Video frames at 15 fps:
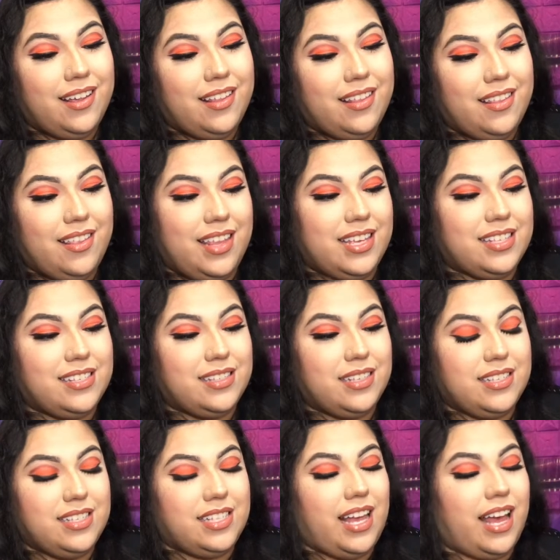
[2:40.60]
this
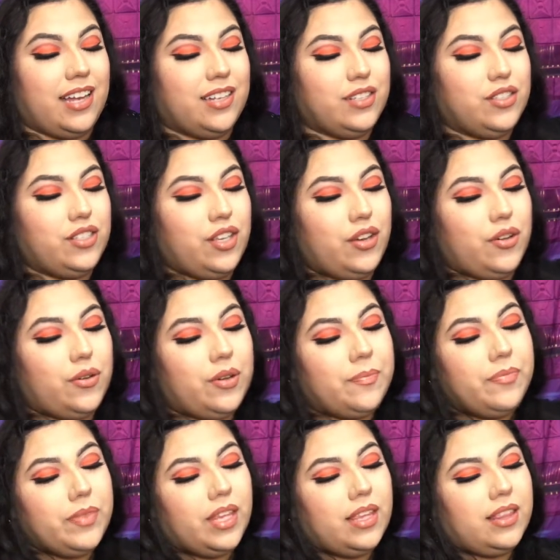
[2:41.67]
set. So
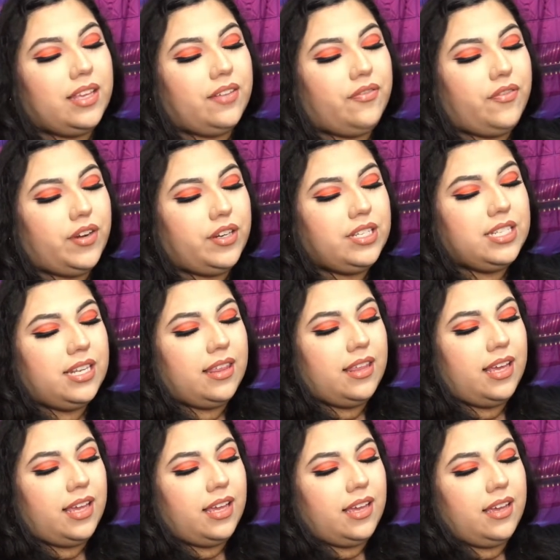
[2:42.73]
the first
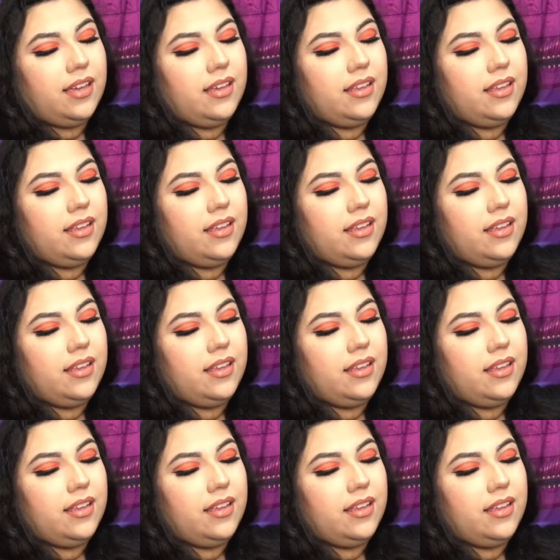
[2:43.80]
thing